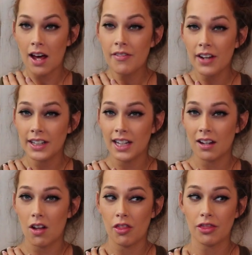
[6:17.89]
I'll find
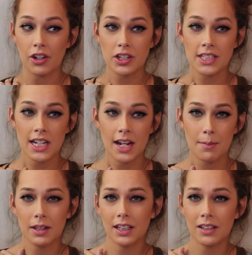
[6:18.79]
out on Thursday, I
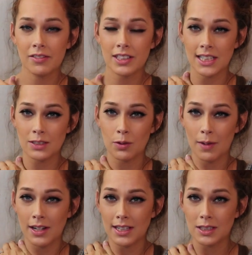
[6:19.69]
believe, because that's when
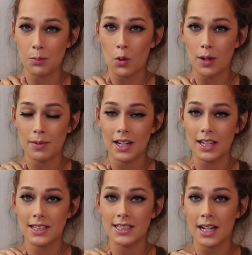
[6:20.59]
my next appointment
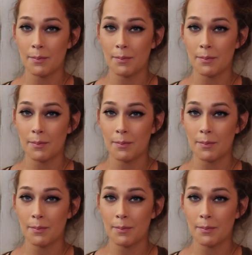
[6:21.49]
is,